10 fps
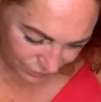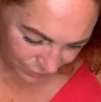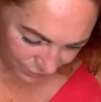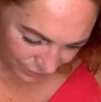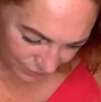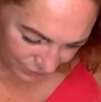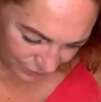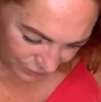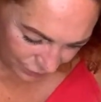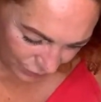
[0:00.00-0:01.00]

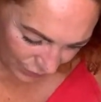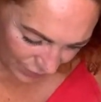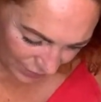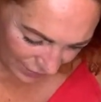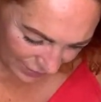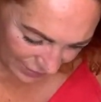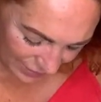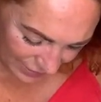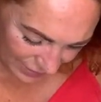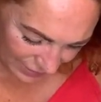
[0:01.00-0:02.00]

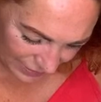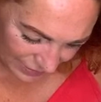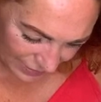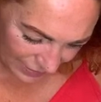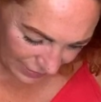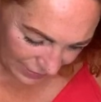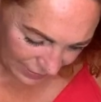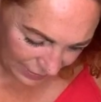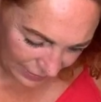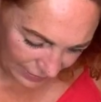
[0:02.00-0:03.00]

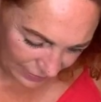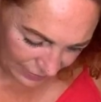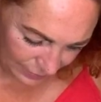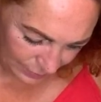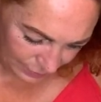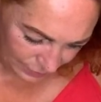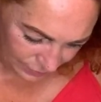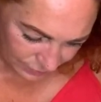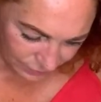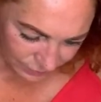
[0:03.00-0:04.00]

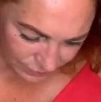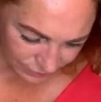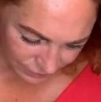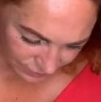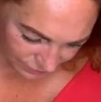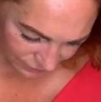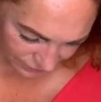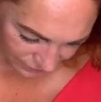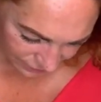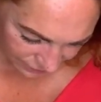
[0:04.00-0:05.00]

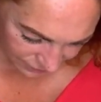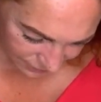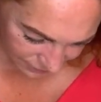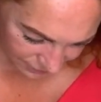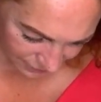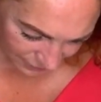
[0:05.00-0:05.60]
No one is speaking in this clip.